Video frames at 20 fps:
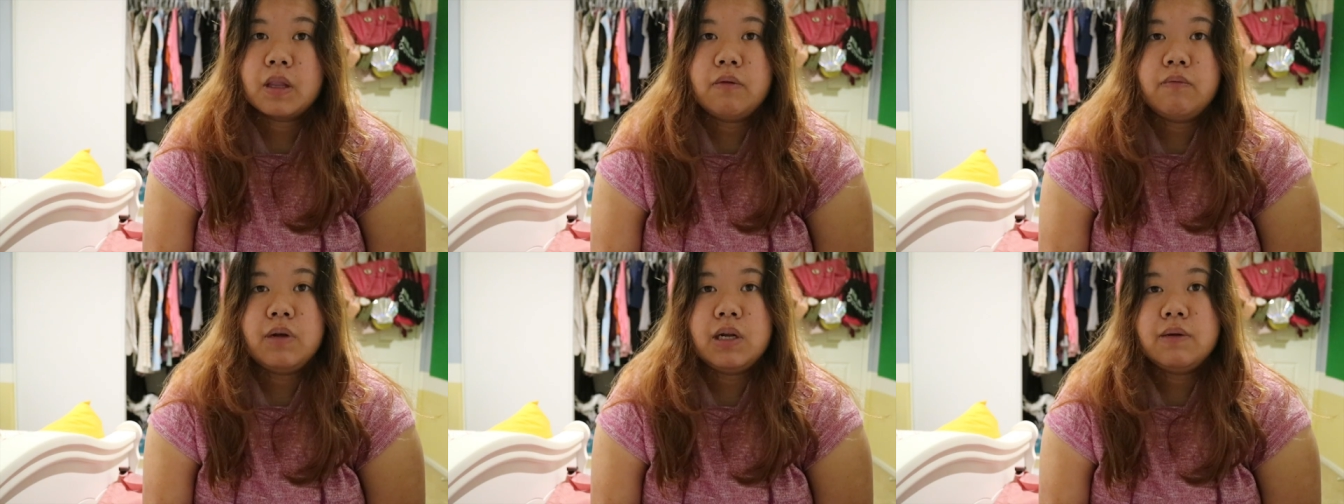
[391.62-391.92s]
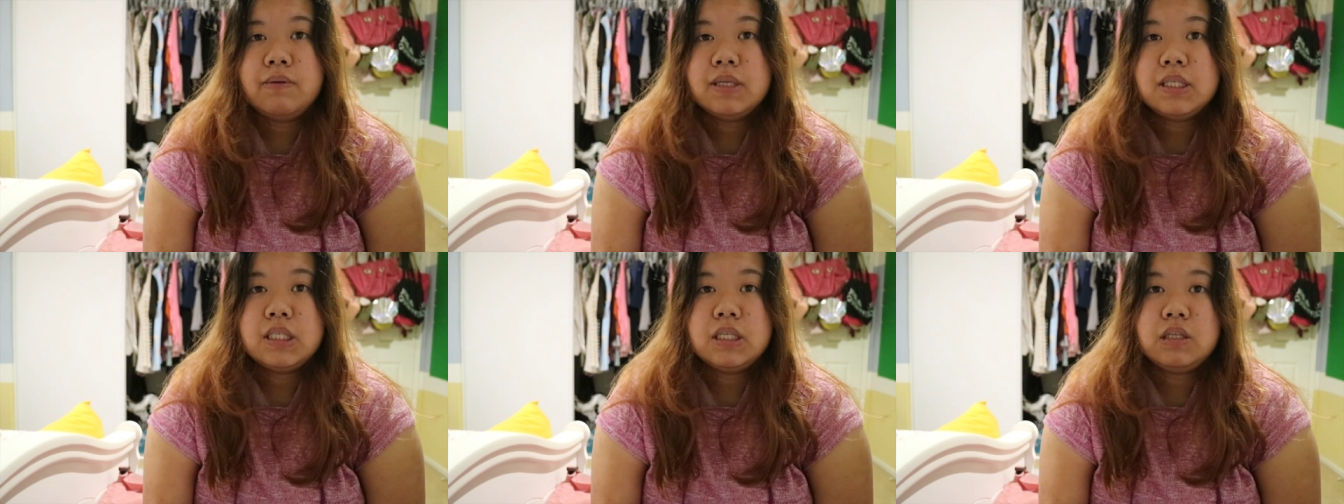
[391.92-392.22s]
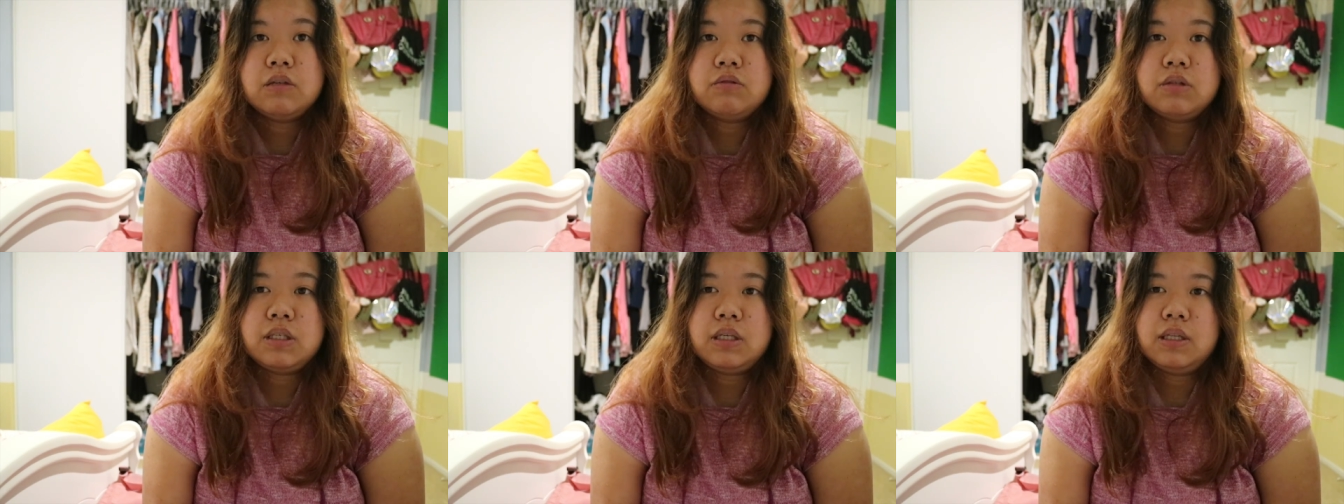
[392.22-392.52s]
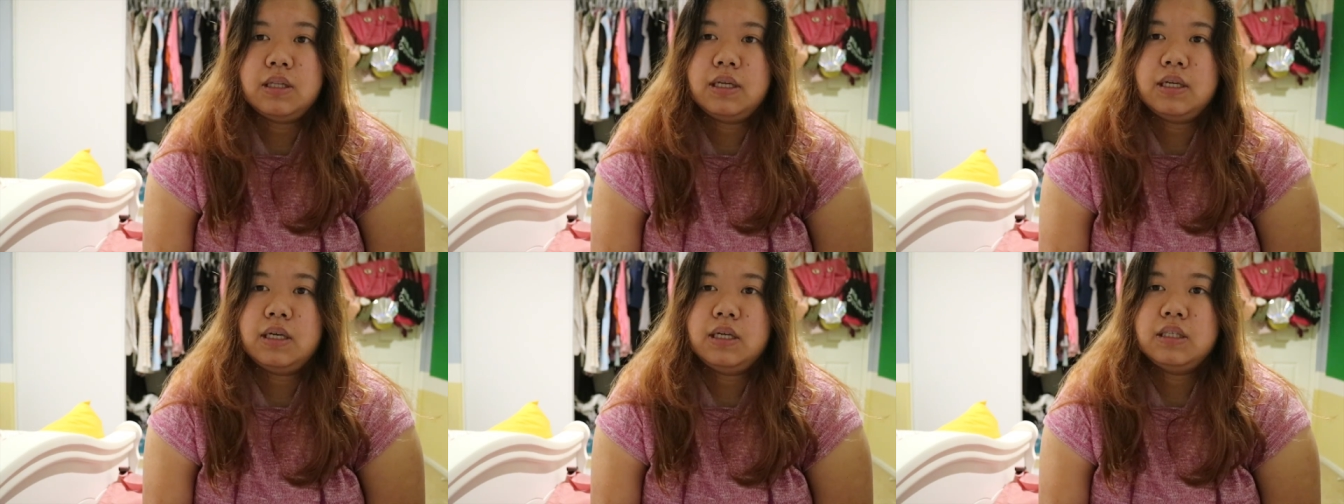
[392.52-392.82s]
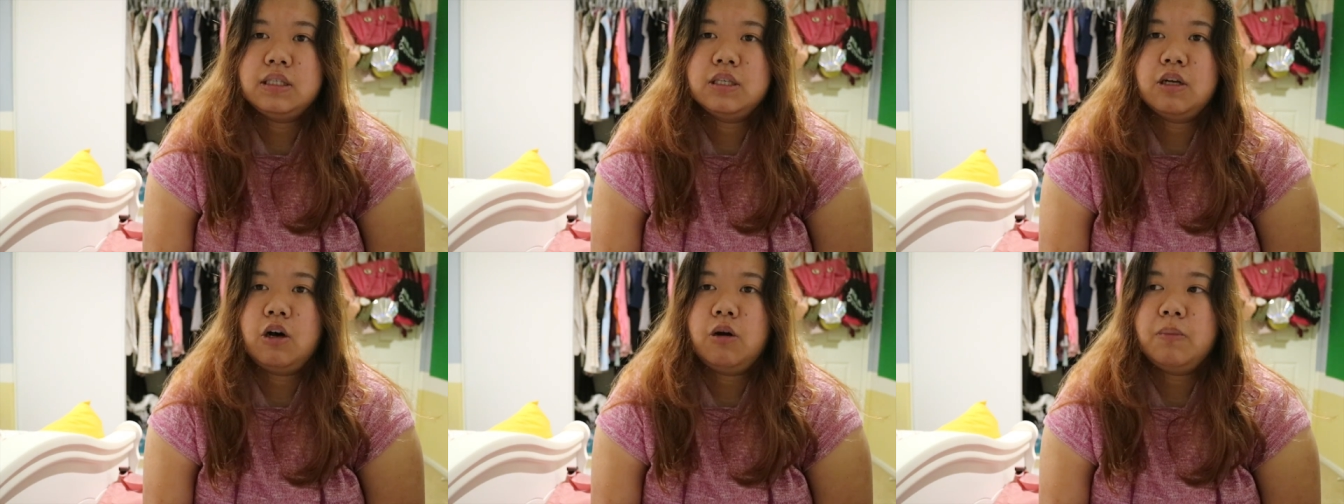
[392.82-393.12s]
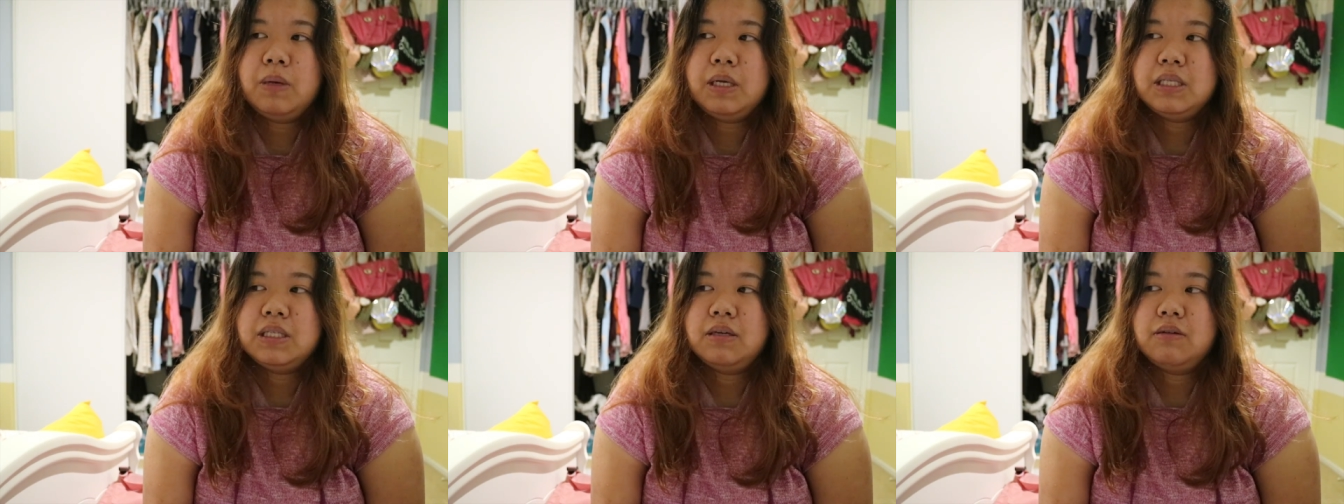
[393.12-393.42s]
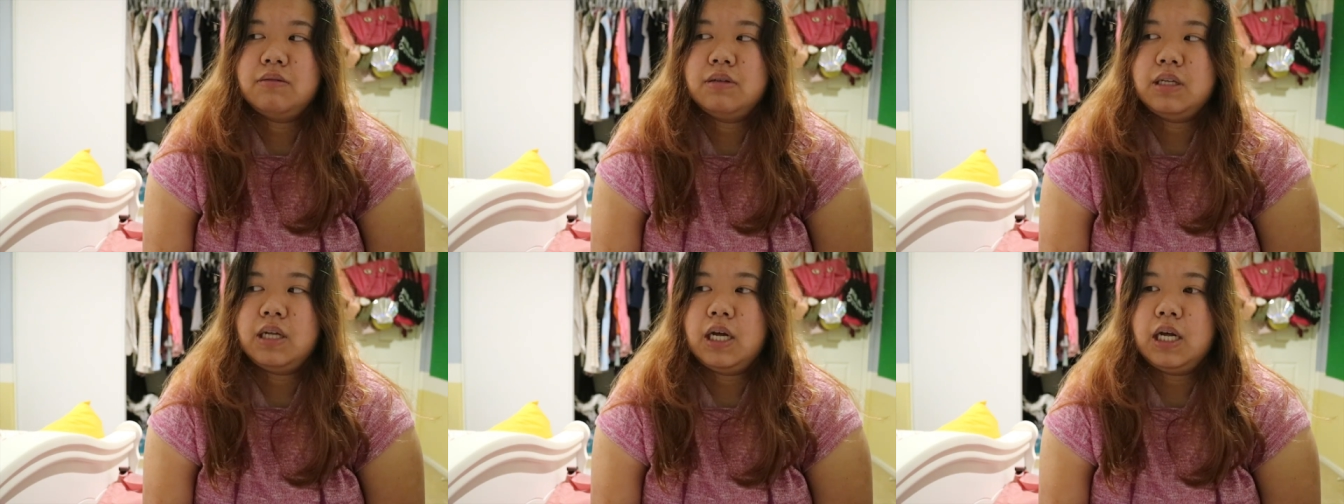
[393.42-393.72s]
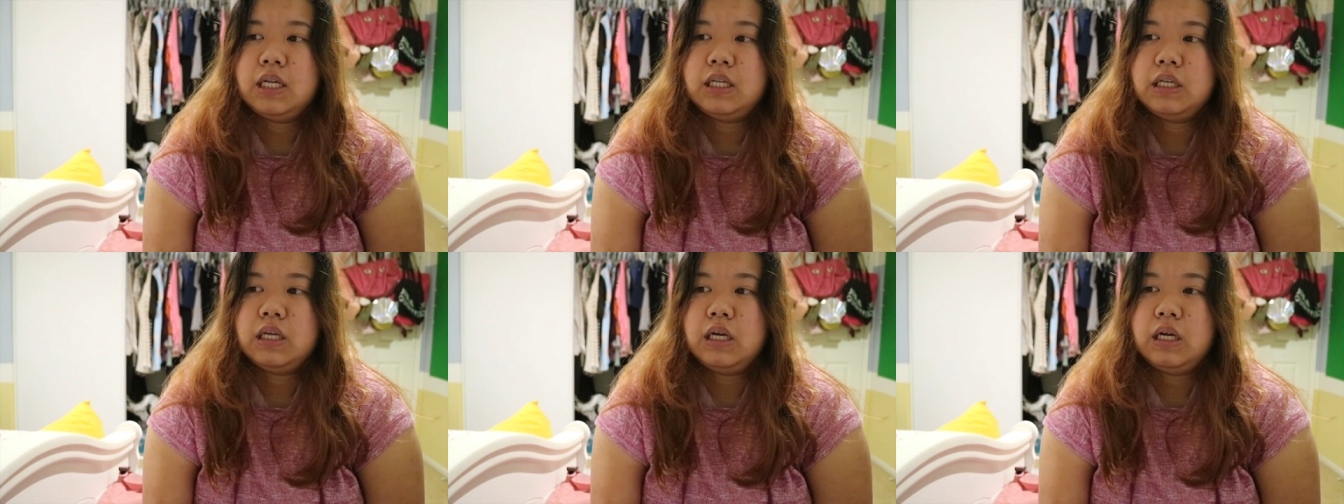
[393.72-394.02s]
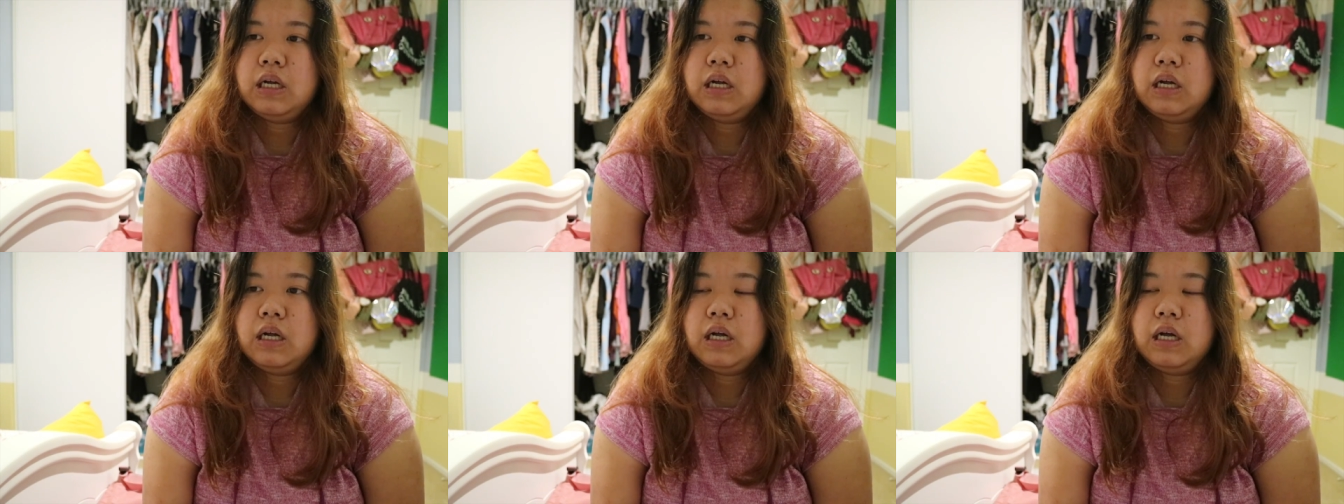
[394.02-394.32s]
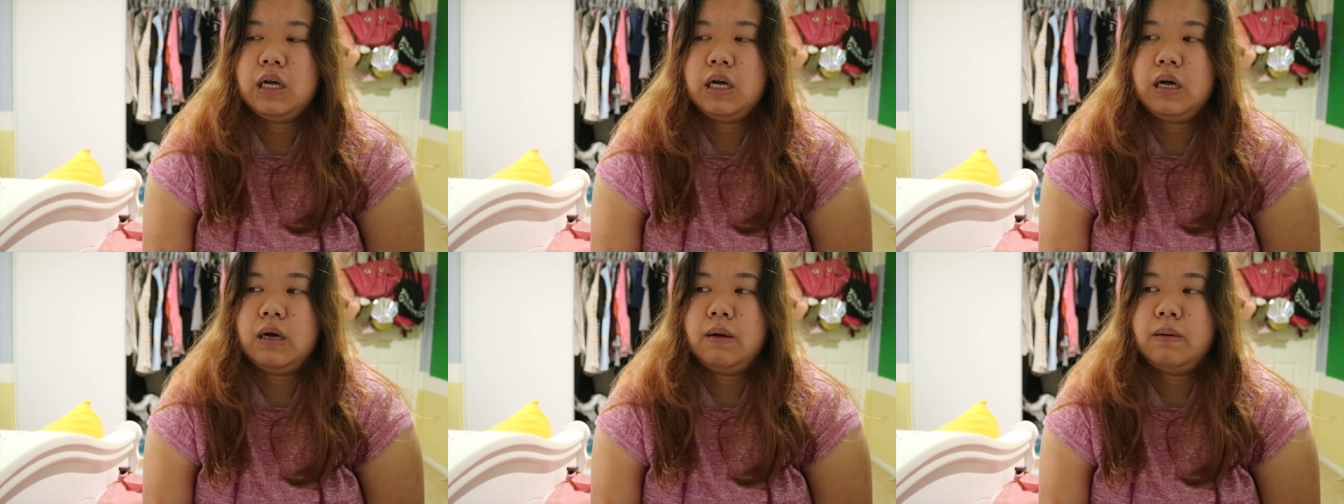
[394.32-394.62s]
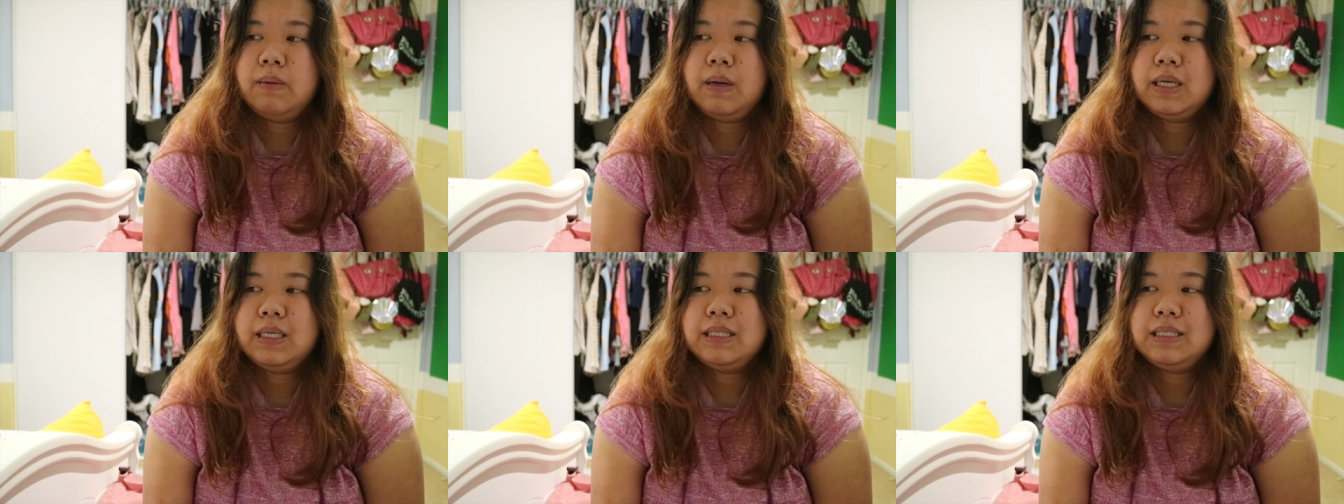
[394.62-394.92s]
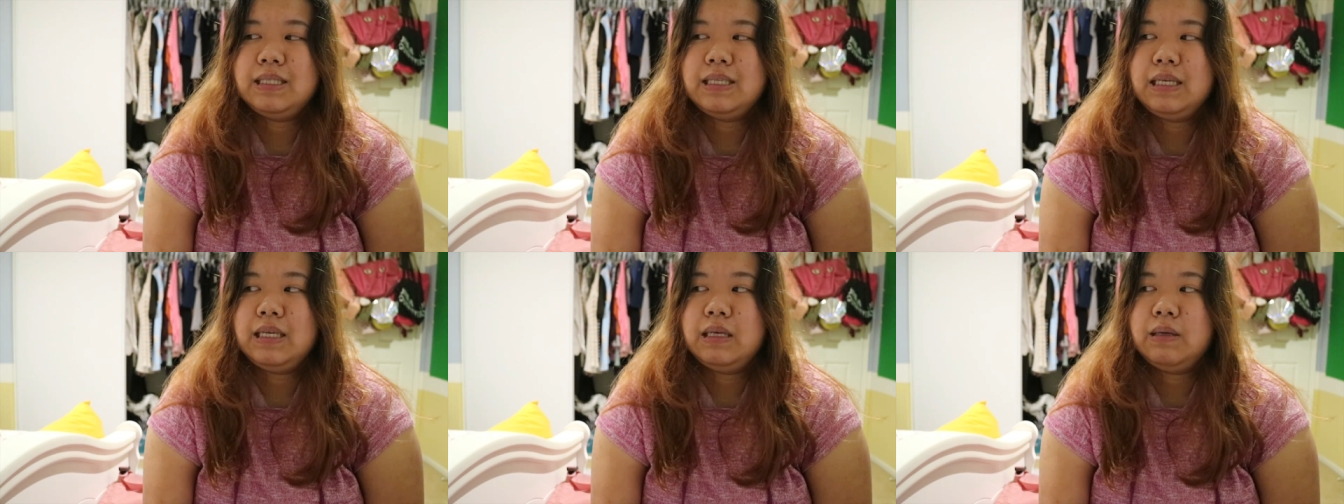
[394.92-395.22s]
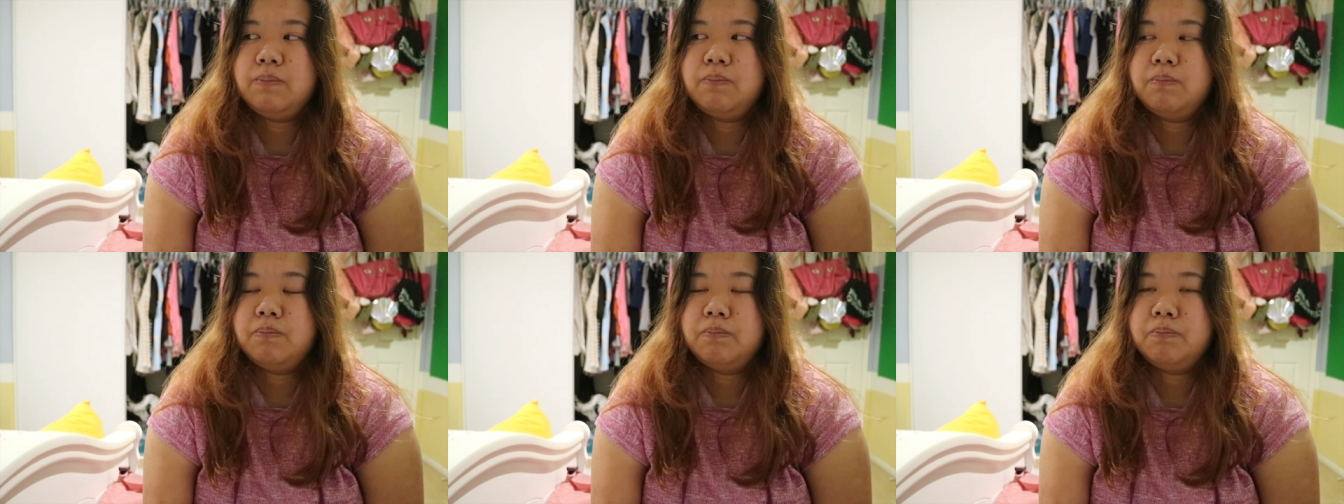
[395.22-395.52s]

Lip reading: When I was in New Zealand, I saw myself that I see